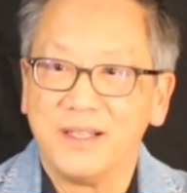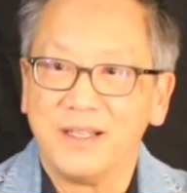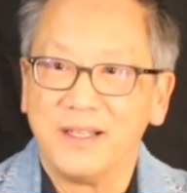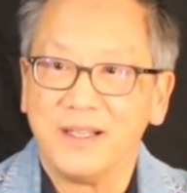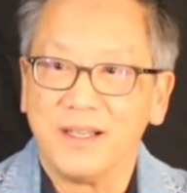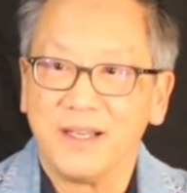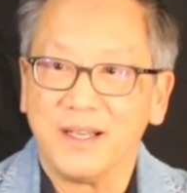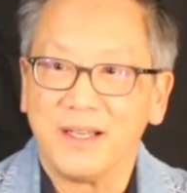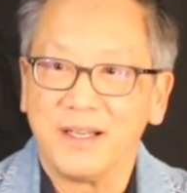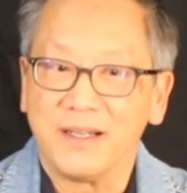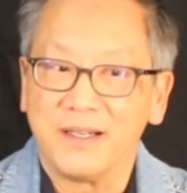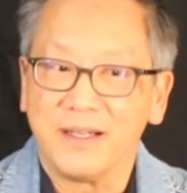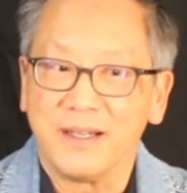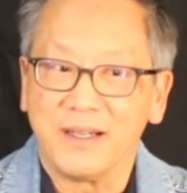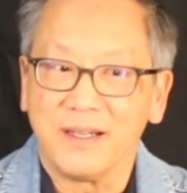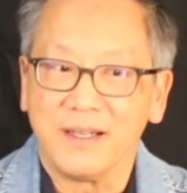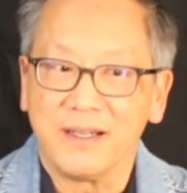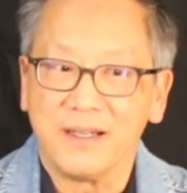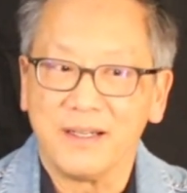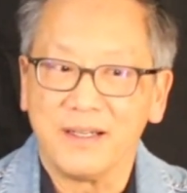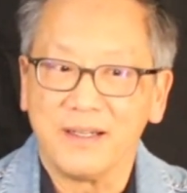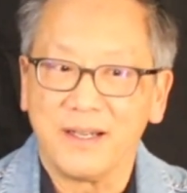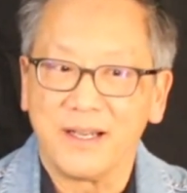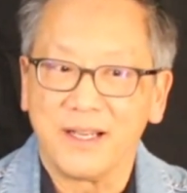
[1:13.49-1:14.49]
And
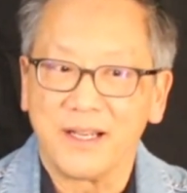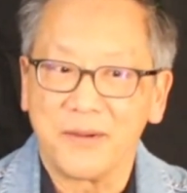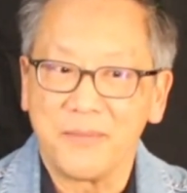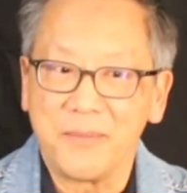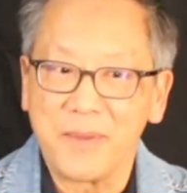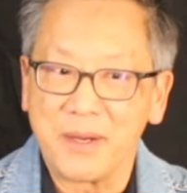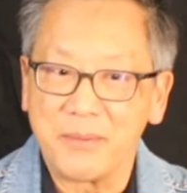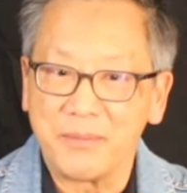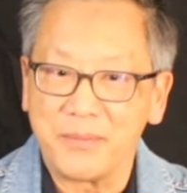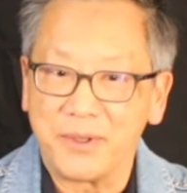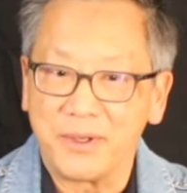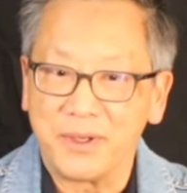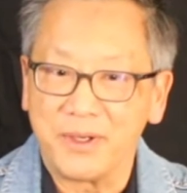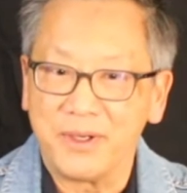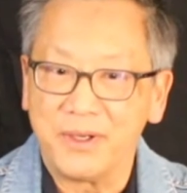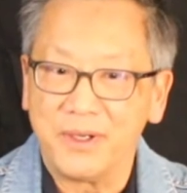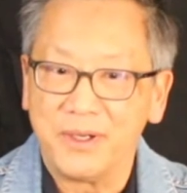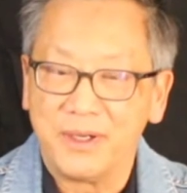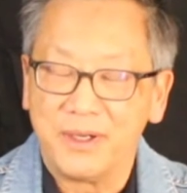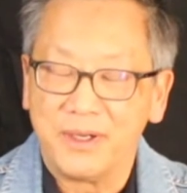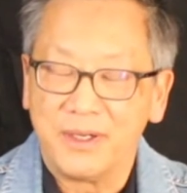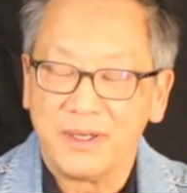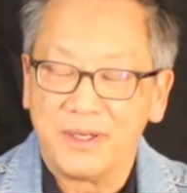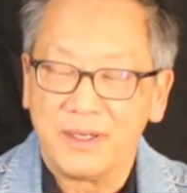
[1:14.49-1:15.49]
I remember
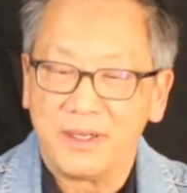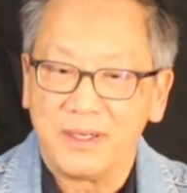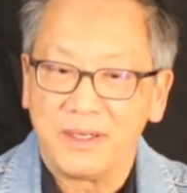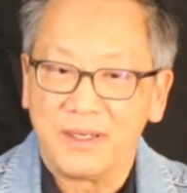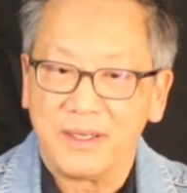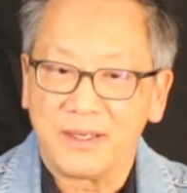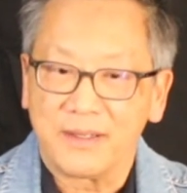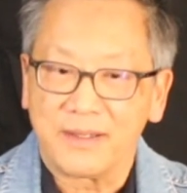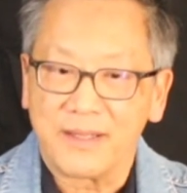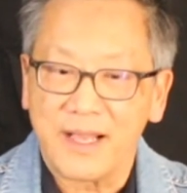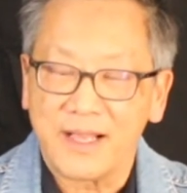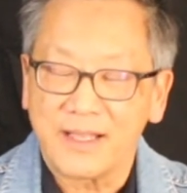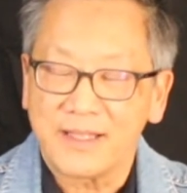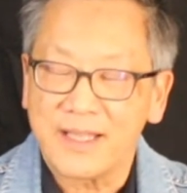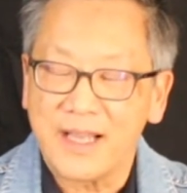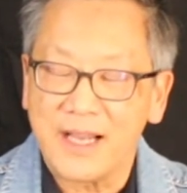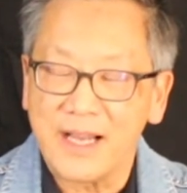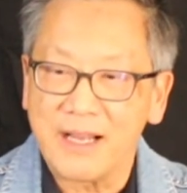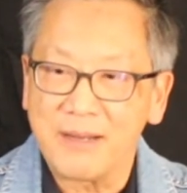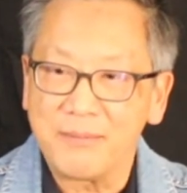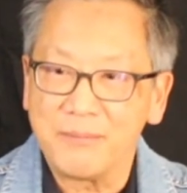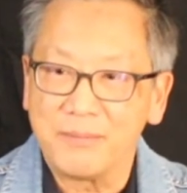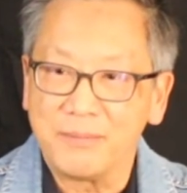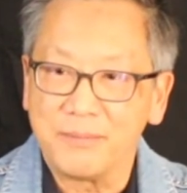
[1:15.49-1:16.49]
at that
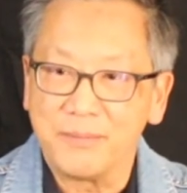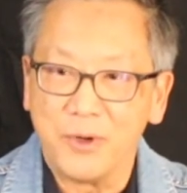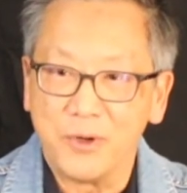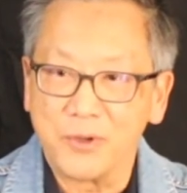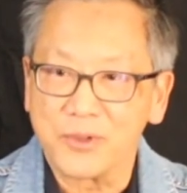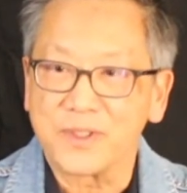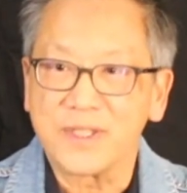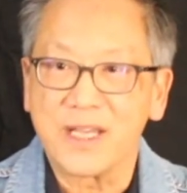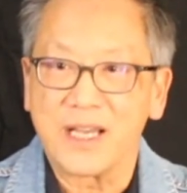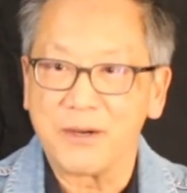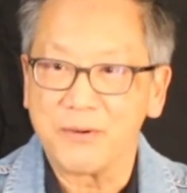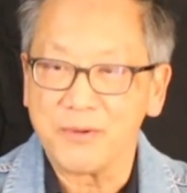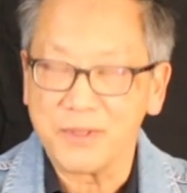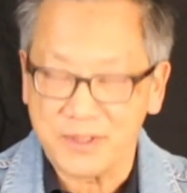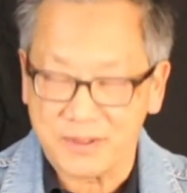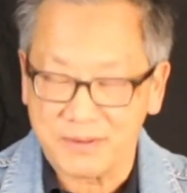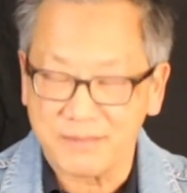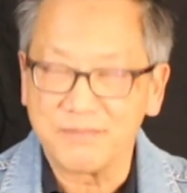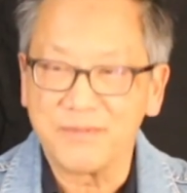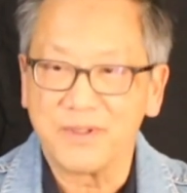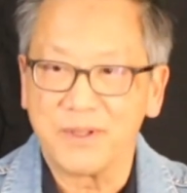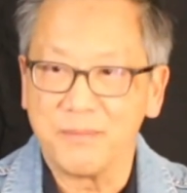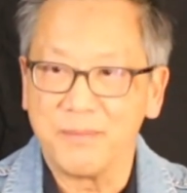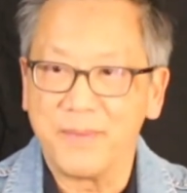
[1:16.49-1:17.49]
time, Bosa was
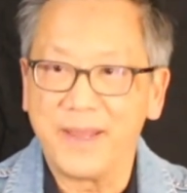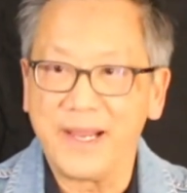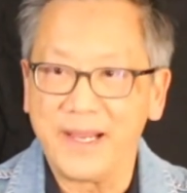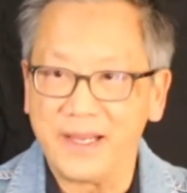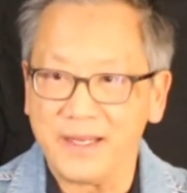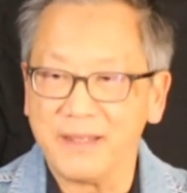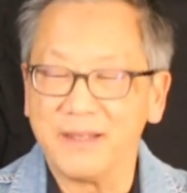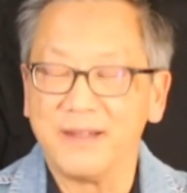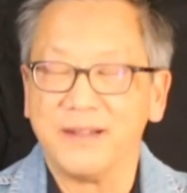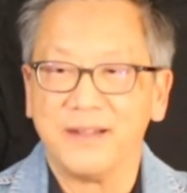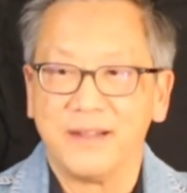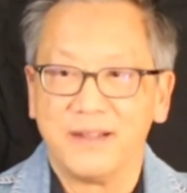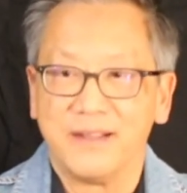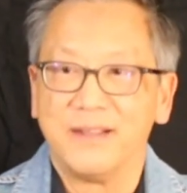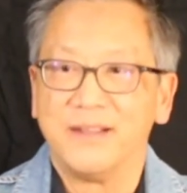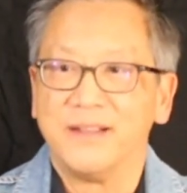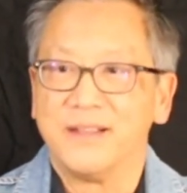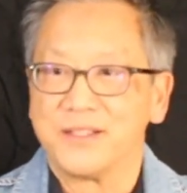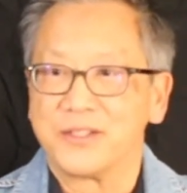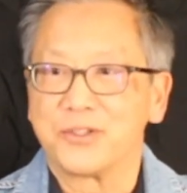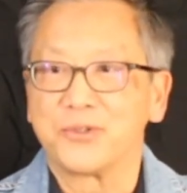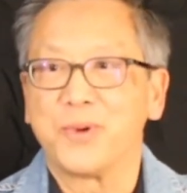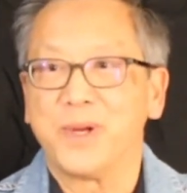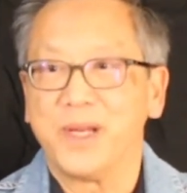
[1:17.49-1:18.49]
the main
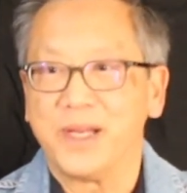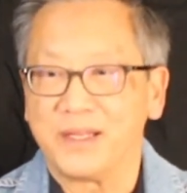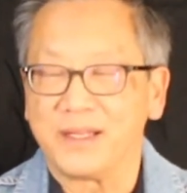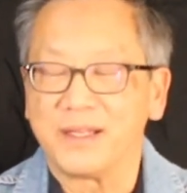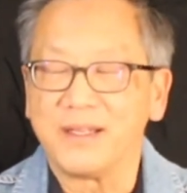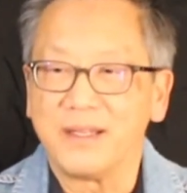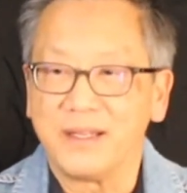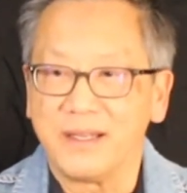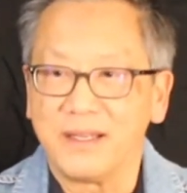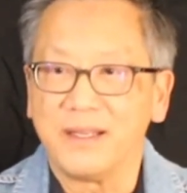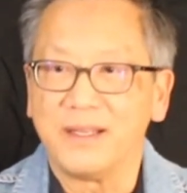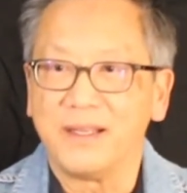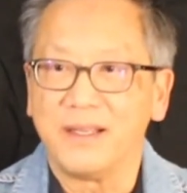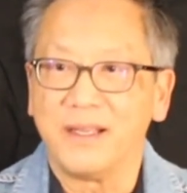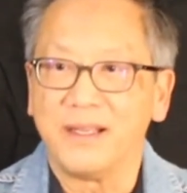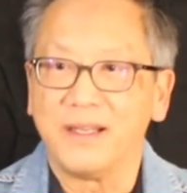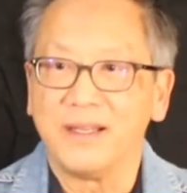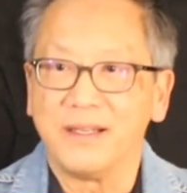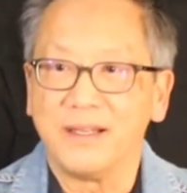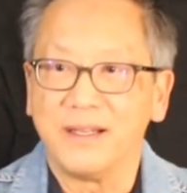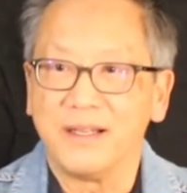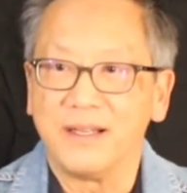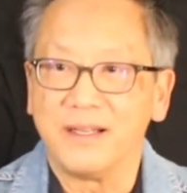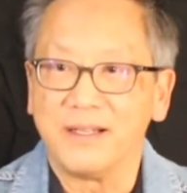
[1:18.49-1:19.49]
street
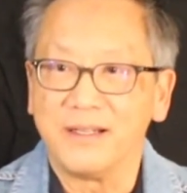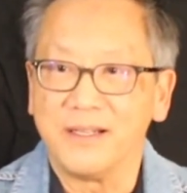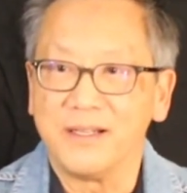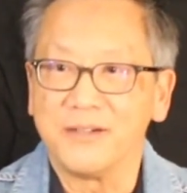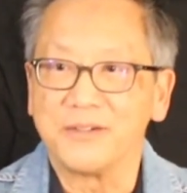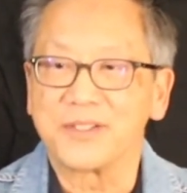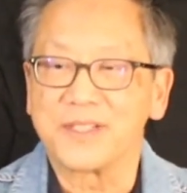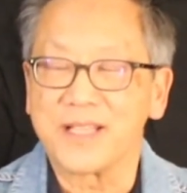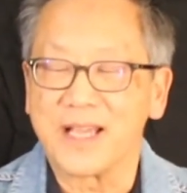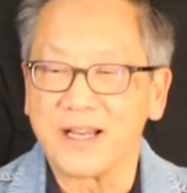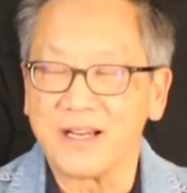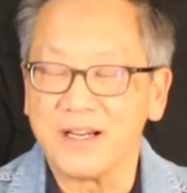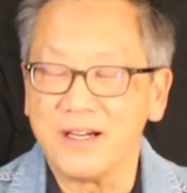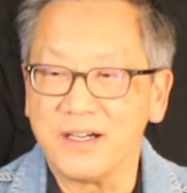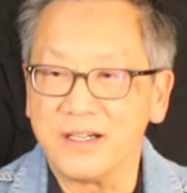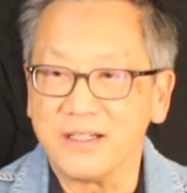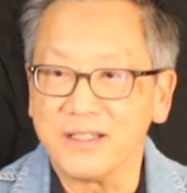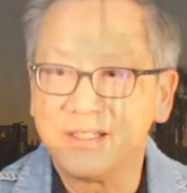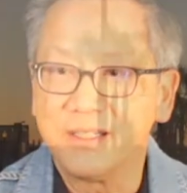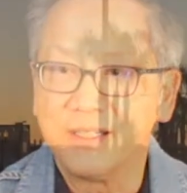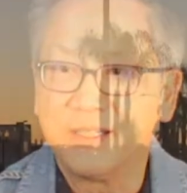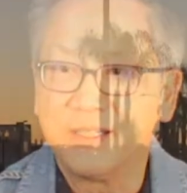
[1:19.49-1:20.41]
in Little Saigon.